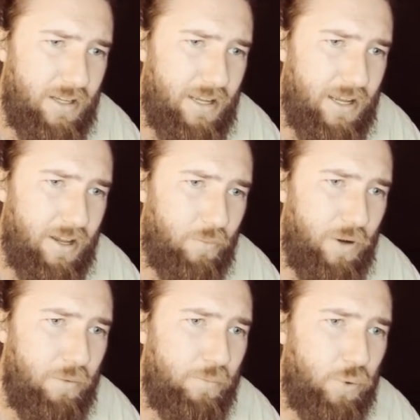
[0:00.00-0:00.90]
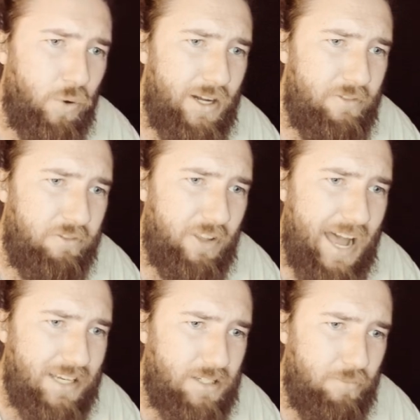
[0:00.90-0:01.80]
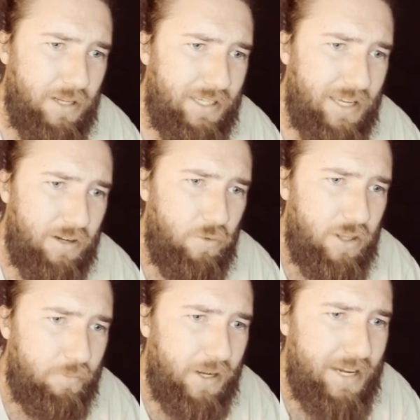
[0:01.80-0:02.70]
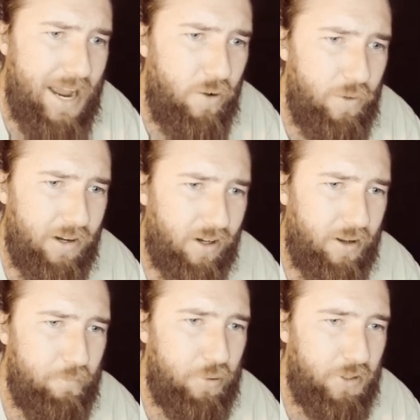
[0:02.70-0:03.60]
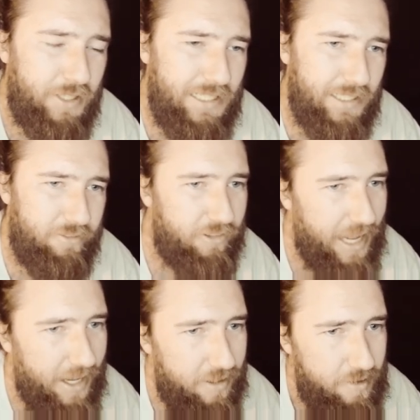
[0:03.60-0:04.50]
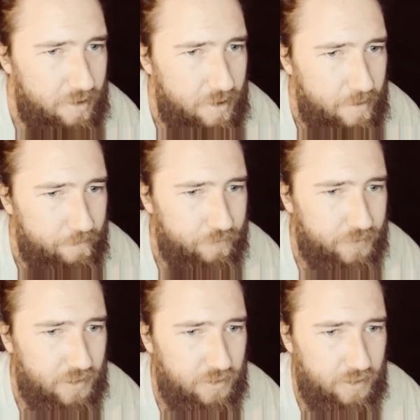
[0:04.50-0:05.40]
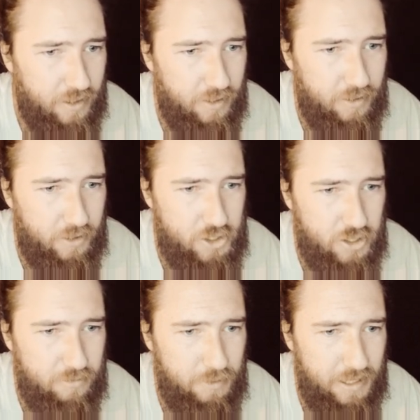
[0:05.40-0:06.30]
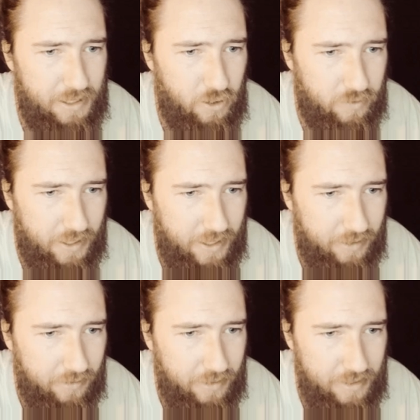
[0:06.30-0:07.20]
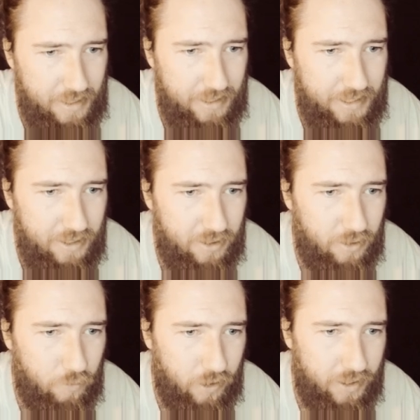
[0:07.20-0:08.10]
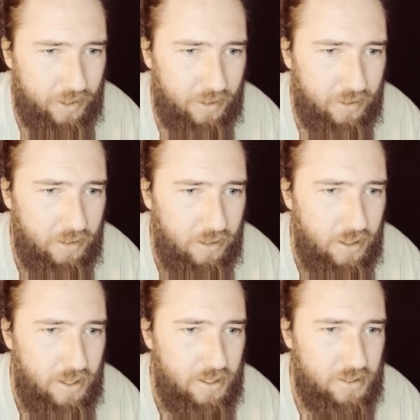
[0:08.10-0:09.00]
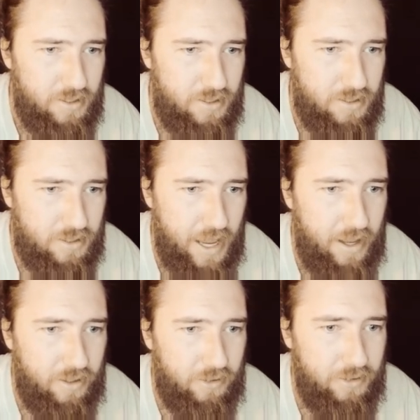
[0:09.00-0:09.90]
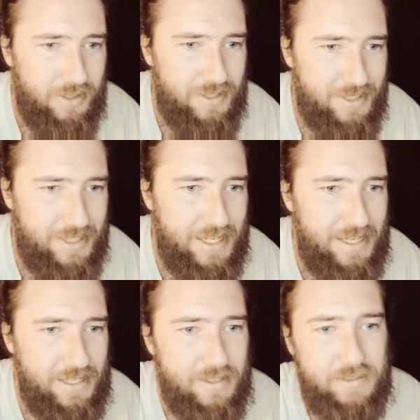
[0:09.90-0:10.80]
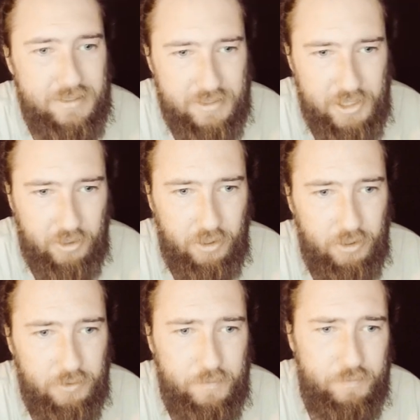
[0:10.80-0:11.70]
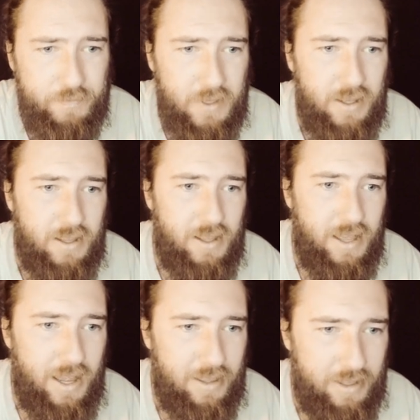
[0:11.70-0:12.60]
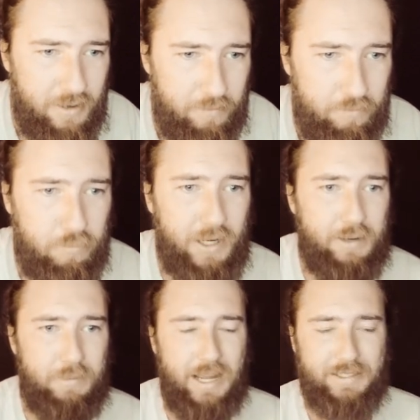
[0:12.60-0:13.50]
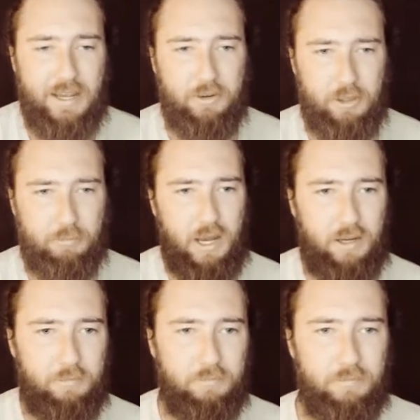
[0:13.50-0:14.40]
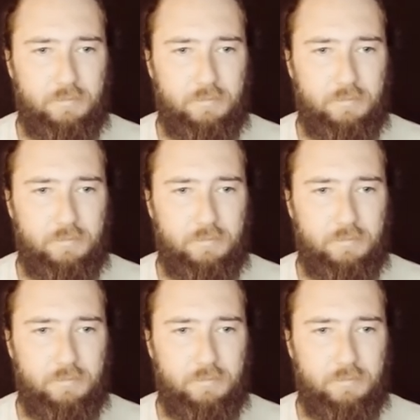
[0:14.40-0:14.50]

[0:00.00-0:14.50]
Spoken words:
And we were pretty flat to begin with, but now we are completely flat. There shouldn't be any overhang. And then here we're gonna scale Z0 and then bring it back down to the bottom.